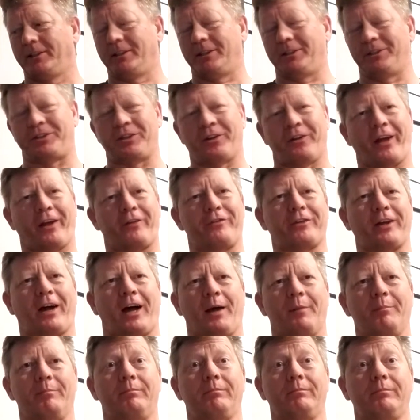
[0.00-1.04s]
Until next
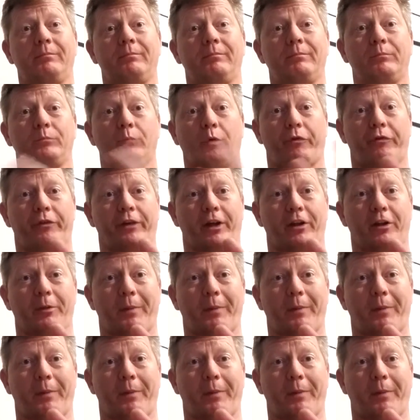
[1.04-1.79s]
time, we'll see you on the